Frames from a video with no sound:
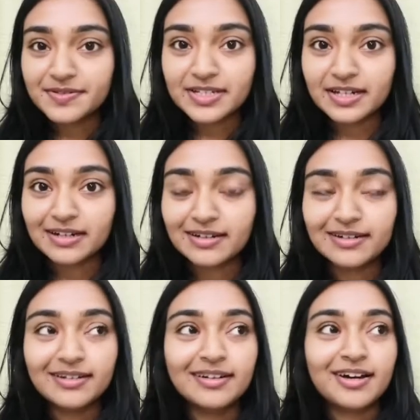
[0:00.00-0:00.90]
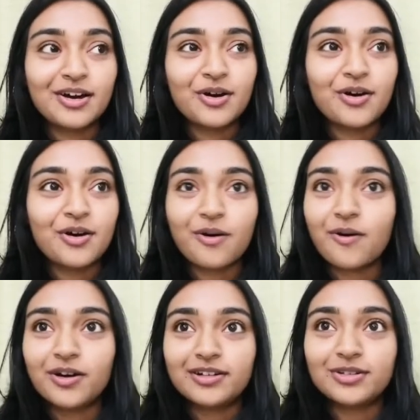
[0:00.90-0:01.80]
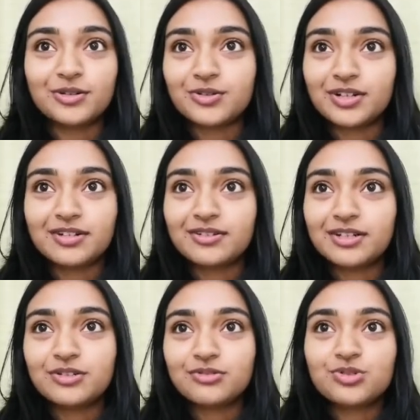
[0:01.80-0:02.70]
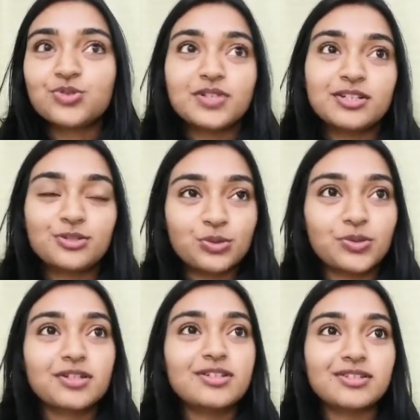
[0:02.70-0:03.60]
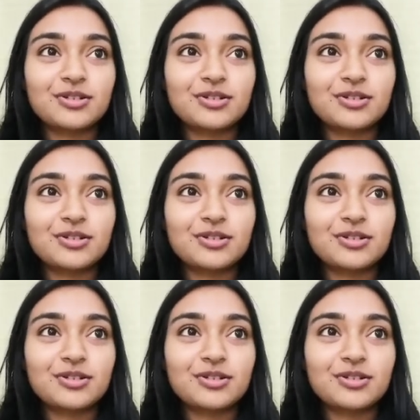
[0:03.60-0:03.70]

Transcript: scale on, in 2 weeks notice,